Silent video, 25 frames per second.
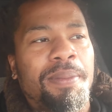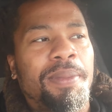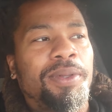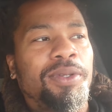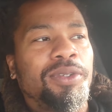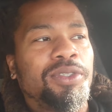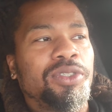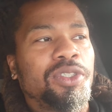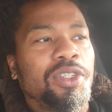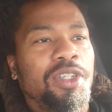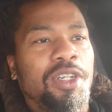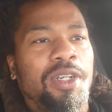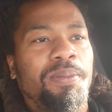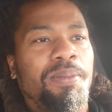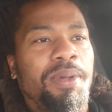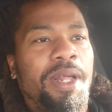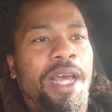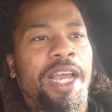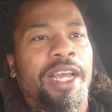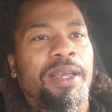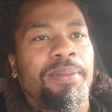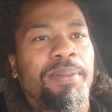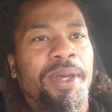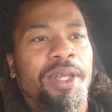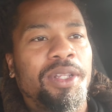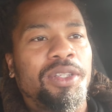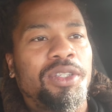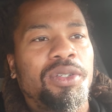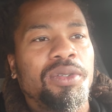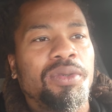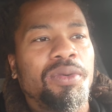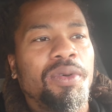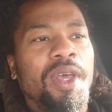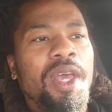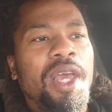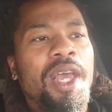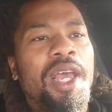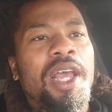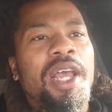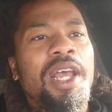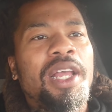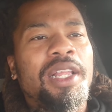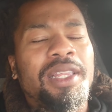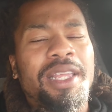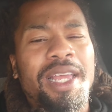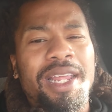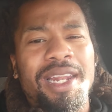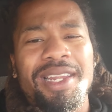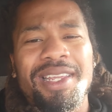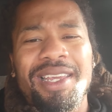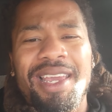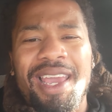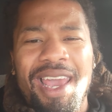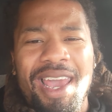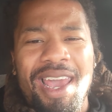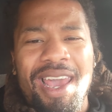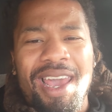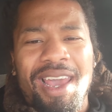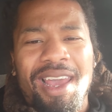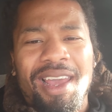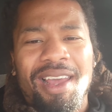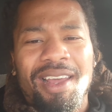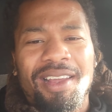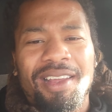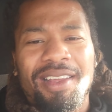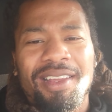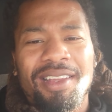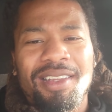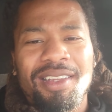but there's good black men too, then yeah,